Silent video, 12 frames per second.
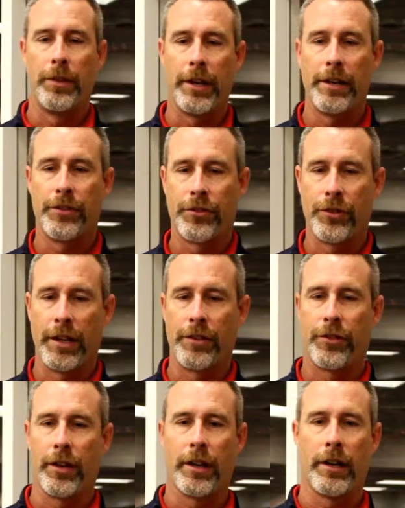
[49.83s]
that it's
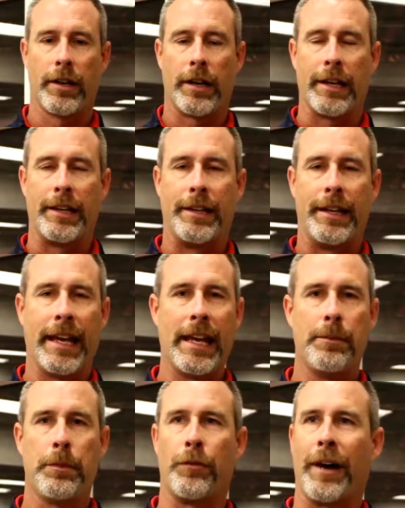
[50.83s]
it's a, a
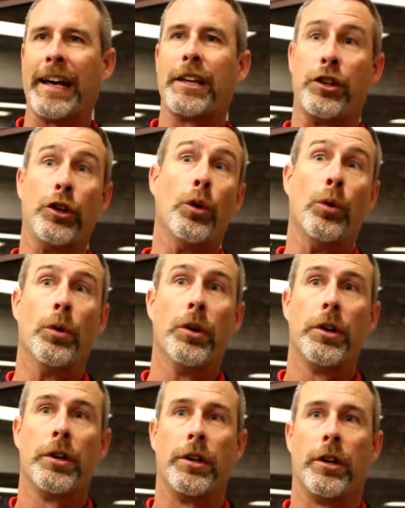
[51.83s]
game of IQ.
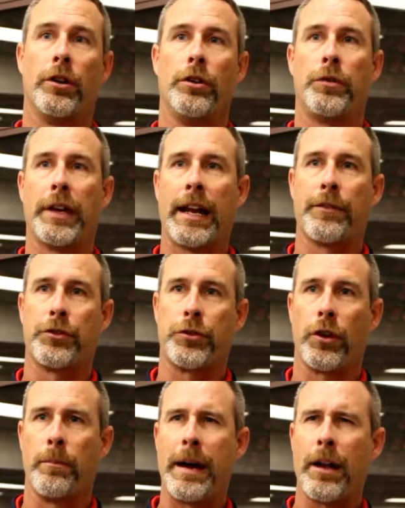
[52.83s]
You know, you've got to have a
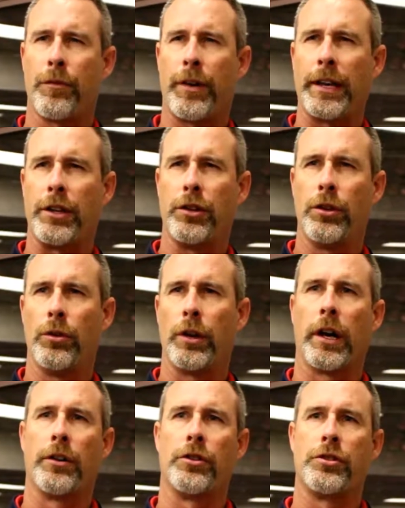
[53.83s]
certain amount of IQ to
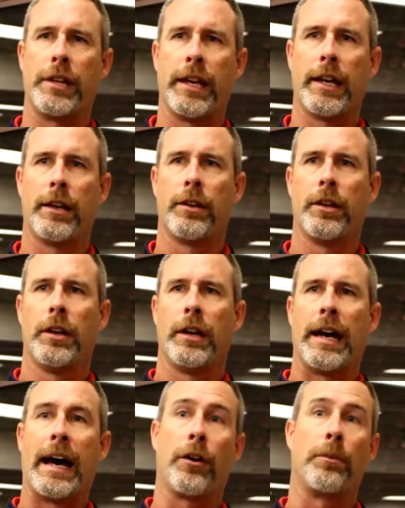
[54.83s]
understand
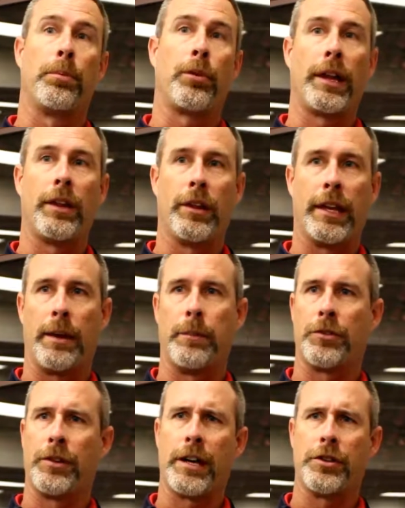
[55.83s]
how to play the game.
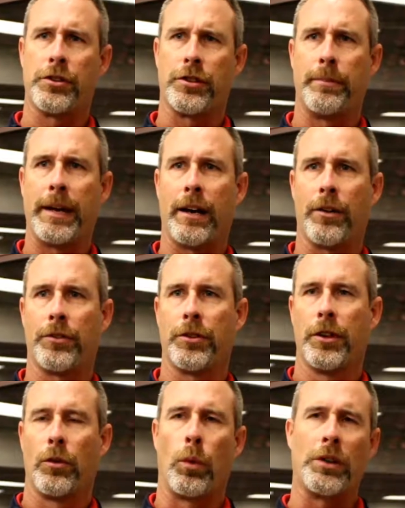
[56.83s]
It's not just about
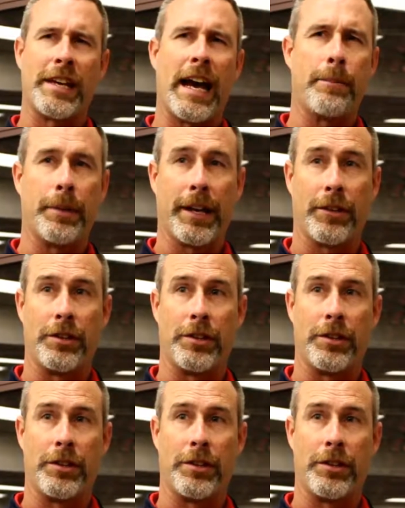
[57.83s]
what's happening at the